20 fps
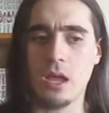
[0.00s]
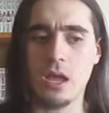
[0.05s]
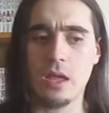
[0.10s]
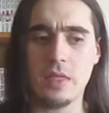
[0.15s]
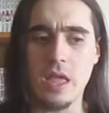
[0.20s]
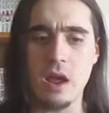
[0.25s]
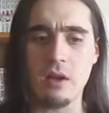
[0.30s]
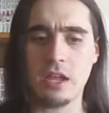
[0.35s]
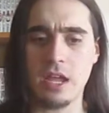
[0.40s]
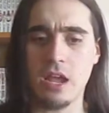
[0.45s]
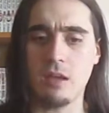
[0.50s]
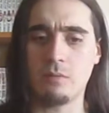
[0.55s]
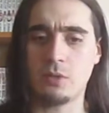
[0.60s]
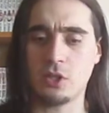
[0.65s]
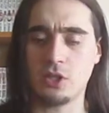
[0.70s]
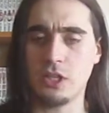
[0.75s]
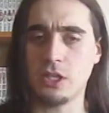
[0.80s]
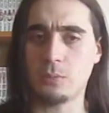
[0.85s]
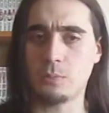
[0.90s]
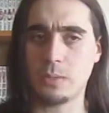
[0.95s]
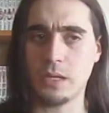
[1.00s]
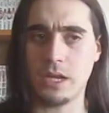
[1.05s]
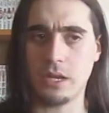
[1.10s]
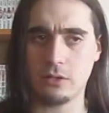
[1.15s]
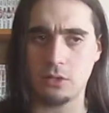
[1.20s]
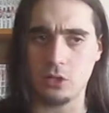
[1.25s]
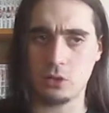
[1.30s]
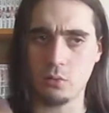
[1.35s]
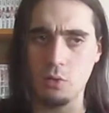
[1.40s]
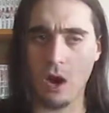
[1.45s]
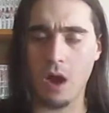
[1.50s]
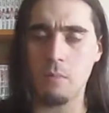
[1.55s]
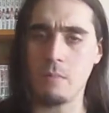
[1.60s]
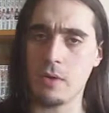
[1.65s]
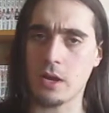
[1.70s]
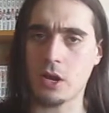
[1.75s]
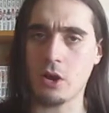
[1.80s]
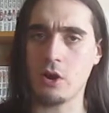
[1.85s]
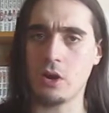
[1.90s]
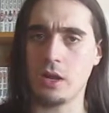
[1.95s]
that came to this place, to where
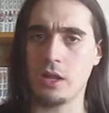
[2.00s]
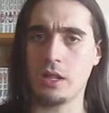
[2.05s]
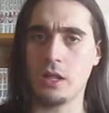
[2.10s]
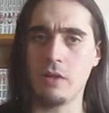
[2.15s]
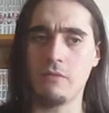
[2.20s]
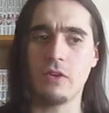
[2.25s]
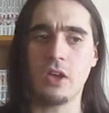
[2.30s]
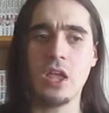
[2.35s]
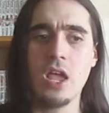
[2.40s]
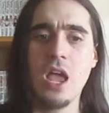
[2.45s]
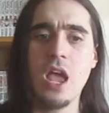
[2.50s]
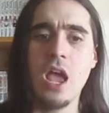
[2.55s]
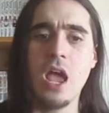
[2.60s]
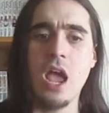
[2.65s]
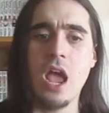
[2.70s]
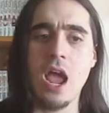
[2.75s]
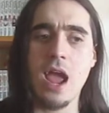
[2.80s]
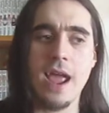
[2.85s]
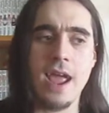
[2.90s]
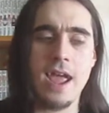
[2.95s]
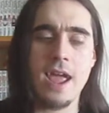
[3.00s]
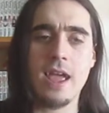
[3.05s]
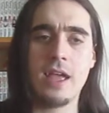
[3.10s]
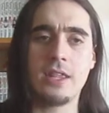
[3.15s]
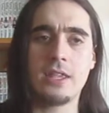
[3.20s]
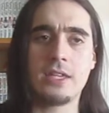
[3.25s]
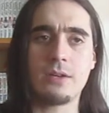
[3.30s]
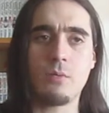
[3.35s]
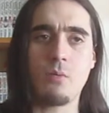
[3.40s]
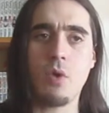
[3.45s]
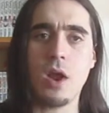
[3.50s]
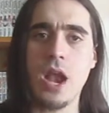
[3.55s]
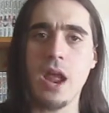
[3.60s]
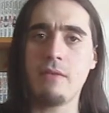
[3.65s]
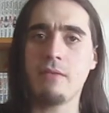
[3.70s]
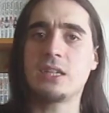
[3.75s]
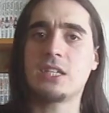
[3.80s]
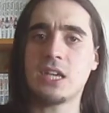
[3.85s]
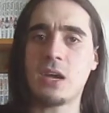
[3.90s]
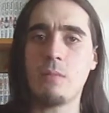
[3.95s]
I'm currently living. And
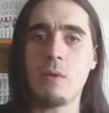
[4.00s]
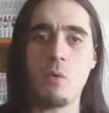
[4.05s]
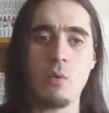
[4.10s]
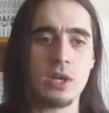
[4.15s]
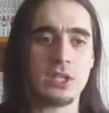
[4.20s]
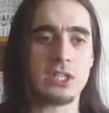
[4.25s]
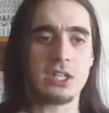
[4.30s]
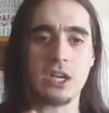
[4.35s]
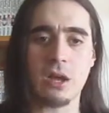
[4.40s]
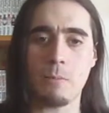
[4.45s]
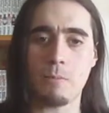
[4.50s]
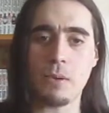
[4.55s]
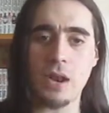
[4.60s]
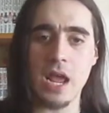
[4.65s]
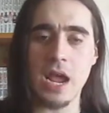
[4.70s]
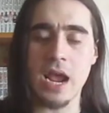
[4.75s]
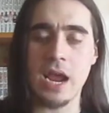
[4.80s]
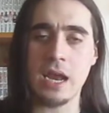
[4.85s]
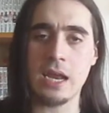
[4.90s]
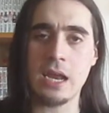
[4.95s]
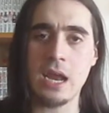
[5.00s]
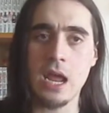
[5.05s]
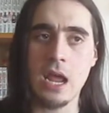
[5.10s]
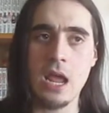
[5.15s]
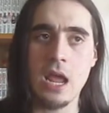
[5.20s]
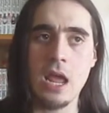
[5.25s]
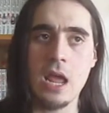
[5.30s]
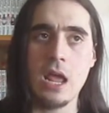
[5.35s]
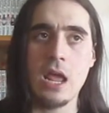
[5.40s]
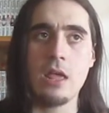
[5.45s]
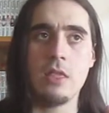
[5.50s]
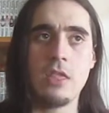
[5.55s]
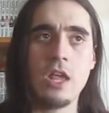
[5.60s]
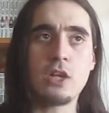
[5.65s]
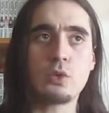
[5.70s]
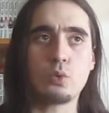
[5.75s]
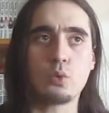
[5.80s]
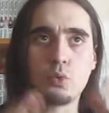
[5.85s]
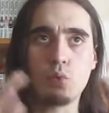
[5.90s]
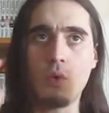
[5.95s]
every time I went to complain,
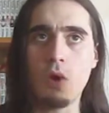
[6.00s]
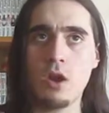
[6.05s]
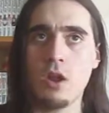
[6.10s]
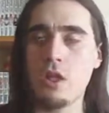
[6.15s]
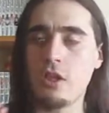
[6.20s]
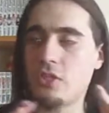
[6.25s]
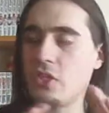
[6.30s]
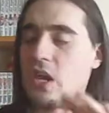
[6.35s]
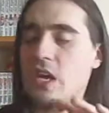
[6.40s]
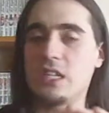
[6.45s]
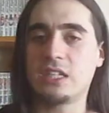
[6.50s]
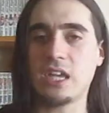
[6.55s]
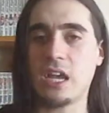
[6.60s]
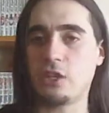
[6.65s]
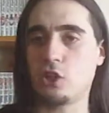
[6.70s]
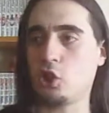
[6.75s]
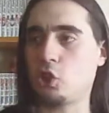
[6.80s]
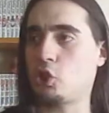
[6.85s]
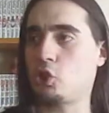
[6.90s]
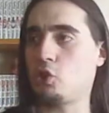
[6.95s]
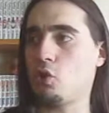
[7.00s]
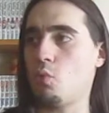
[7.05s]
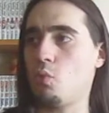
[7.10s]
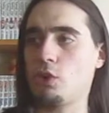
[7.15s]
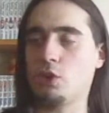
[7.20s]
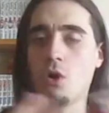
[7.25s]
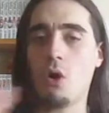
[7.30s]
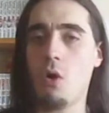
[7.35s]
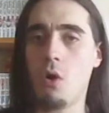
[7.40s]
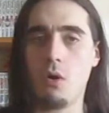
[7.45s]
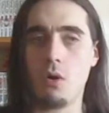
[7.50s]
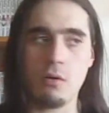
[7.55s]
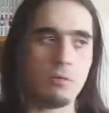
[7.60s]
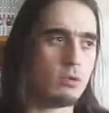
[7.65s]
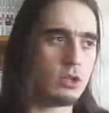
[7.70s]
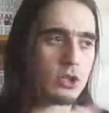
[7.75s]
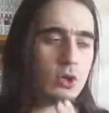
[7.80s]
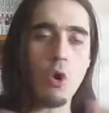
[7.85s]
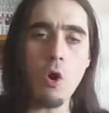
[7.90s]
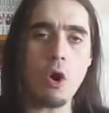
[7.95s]
this was one of the things that just was
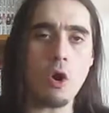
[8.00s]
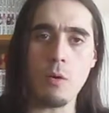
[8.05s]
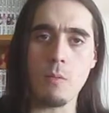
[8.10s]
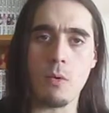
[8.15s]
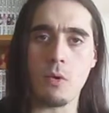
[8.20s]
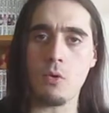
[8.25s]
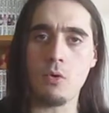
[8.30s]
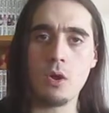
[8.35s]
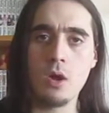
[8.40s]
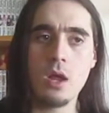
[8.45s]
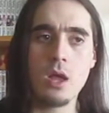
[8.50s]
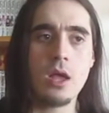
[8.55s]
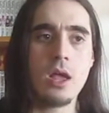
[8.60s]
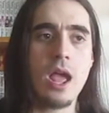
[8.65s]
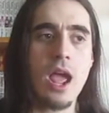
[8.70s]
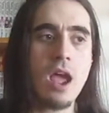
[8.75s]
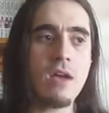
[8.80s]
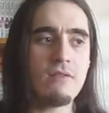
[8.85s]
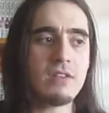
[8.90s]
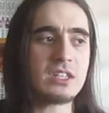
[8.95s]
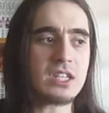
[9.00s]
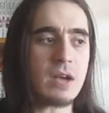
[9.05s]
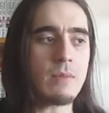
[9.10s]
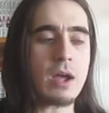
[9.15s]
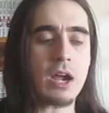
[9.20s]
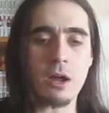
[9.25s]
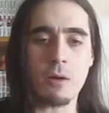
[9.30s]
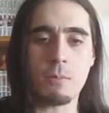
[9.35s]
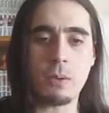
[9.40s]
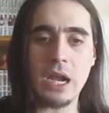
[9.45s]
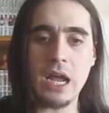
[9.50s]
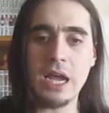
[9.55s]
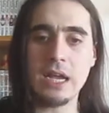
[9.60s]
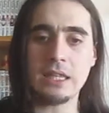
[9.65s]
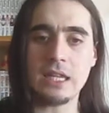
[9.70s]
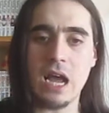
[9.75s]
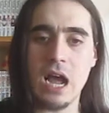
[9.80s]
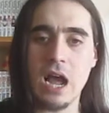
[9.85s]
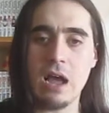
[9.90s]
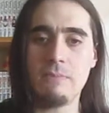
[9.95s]
horrible. Every time I
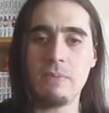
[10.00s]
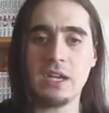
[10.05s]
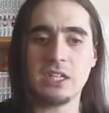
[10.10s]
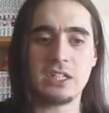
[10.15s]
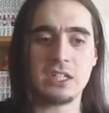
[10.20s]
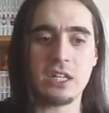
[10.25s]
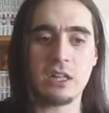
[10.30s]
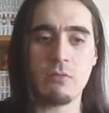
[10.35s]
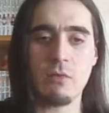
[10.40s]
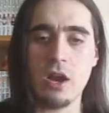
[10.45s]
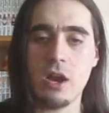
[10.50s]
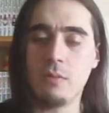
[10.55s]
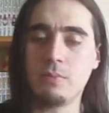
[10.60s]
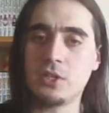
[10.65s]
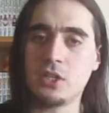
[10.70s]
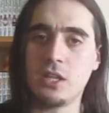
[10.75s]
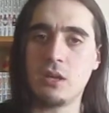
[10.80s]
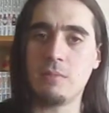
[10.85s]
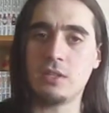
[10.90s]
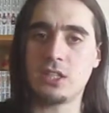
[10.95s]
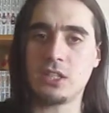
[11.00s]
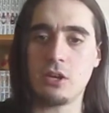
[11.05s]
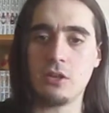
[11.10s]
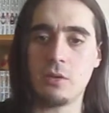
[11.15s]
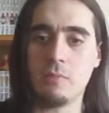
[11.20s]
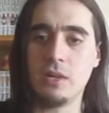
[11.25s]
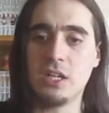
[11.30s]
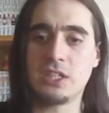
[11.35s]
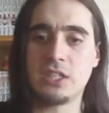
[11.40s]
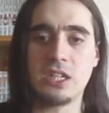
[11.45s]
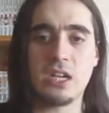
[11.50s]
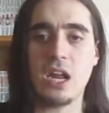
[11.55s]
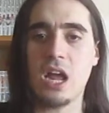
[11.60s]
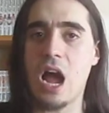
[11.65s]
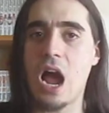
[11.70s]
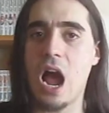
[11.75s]
complained, I basically went up to them and told them, "Listen,